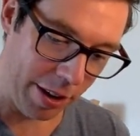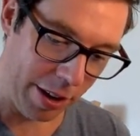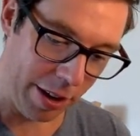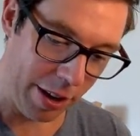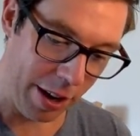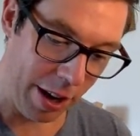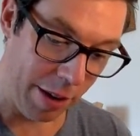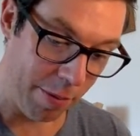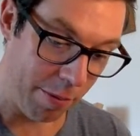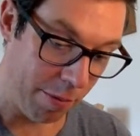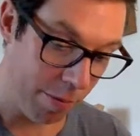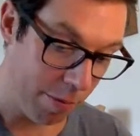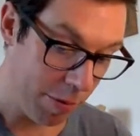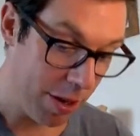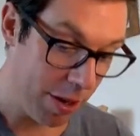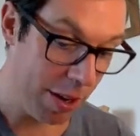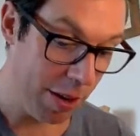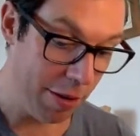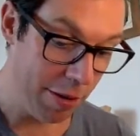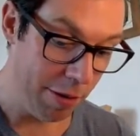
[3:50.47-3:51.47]
I'm
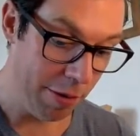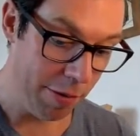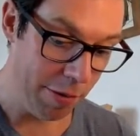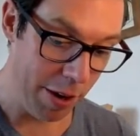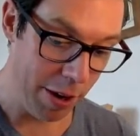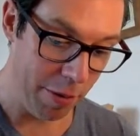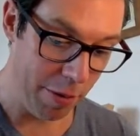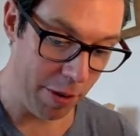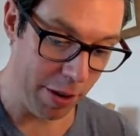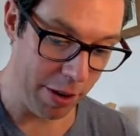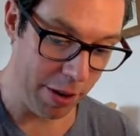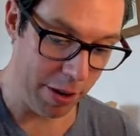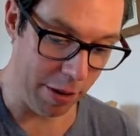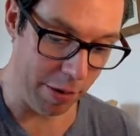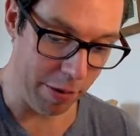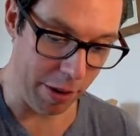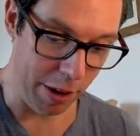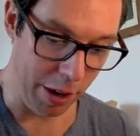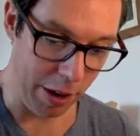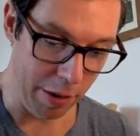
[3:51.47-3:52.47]
still figuring
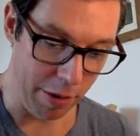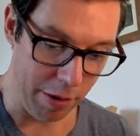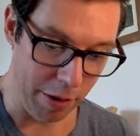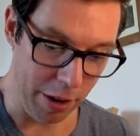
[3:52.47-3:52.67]
stuff out.